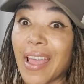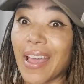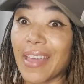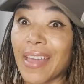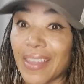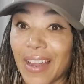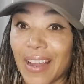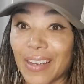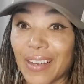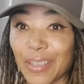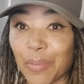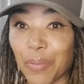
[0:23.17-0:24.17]
that I
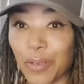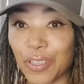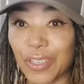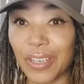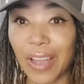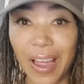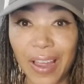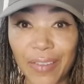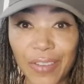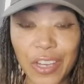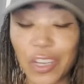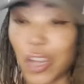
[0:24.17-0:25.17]
actually push live
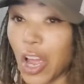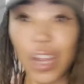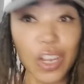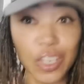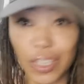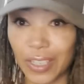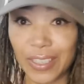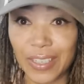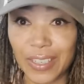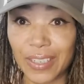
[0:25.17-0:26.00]
and not unlisted.